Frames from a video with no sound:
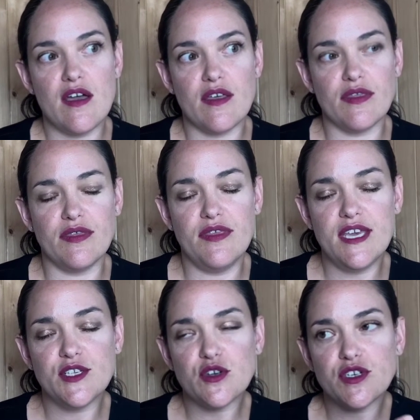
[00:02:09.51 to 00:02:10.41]

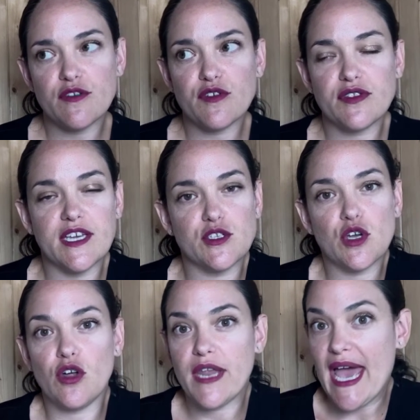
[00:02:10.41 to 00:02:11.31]
These are different things
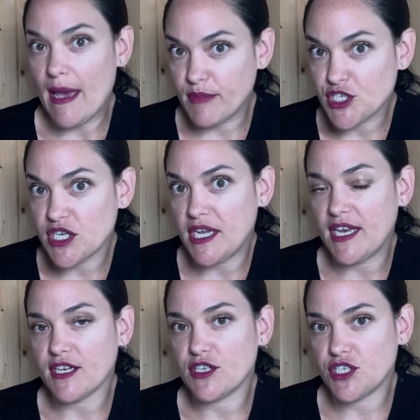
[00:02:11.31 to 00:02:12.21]
called
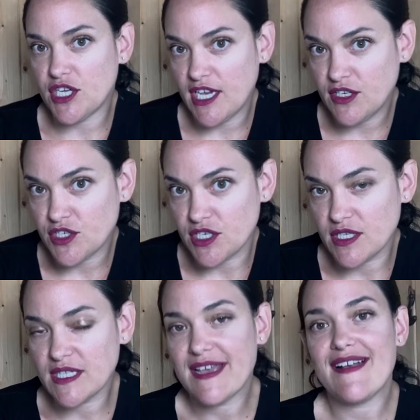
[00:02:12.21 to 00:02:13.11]
epigenetic
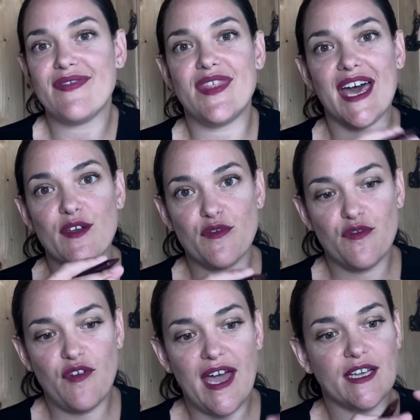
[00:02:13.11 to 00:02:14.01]
changes that
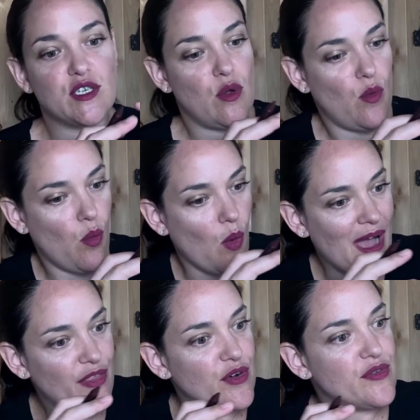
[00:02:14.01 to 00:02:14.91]
affect
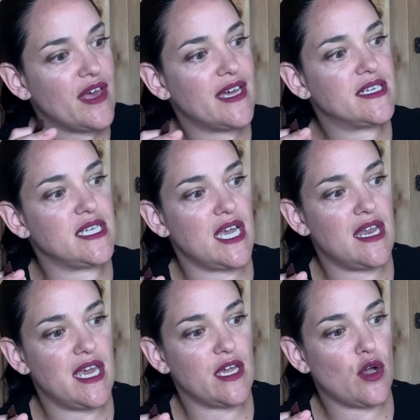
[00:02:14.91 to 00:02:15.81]
whether that
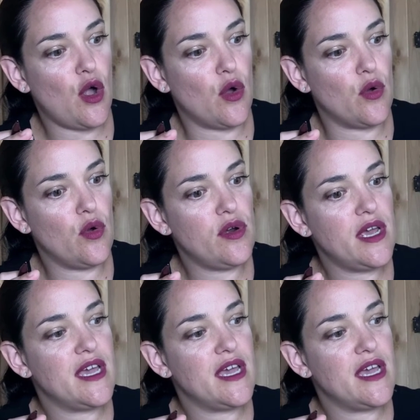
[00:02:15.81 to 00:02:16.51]
DNA code